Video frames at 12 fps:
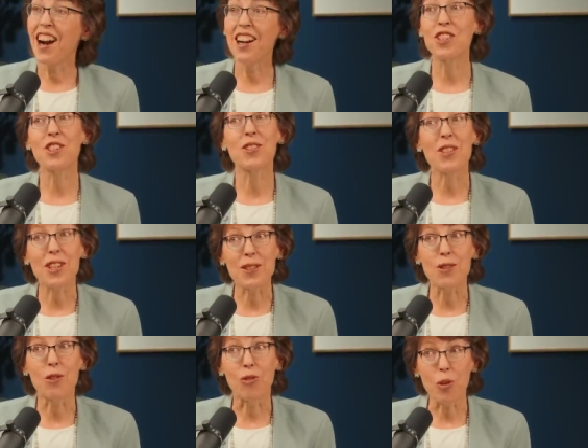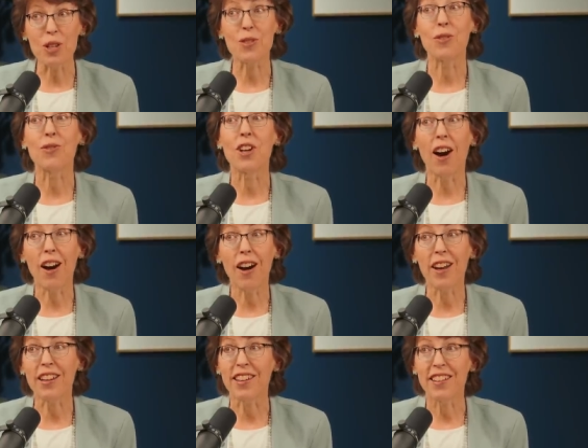conscience is the voice of
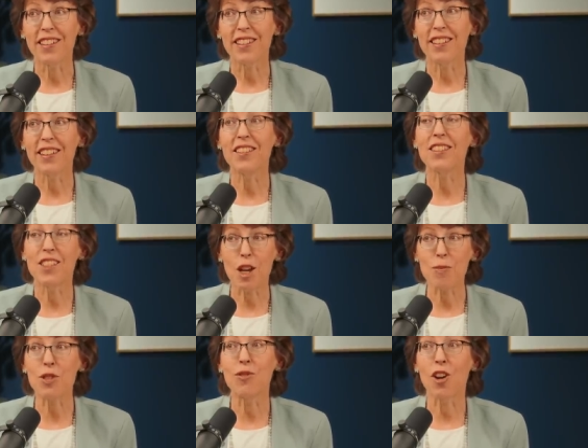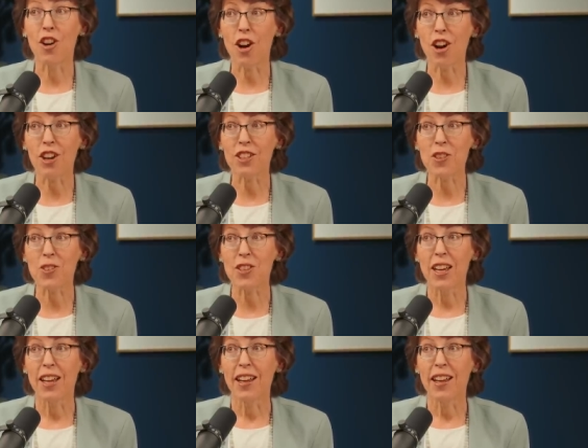God in the depths of our hearts.